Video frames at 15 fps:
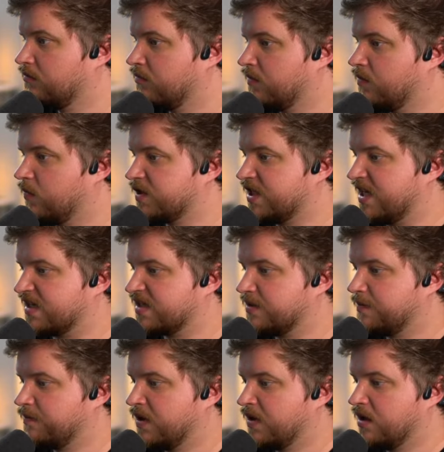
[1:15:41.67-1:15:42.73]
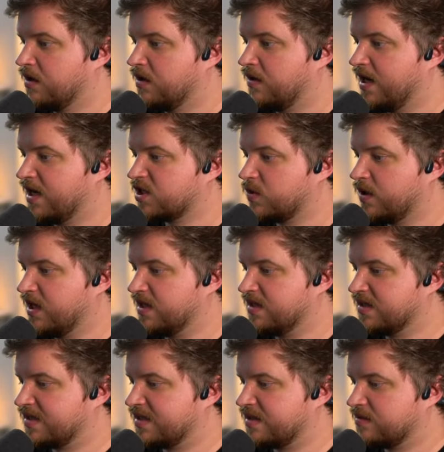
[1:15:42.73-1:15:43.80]
What's next? The next one
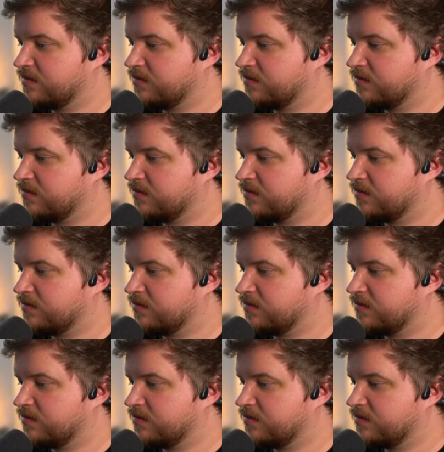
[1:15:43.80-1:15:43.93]
is,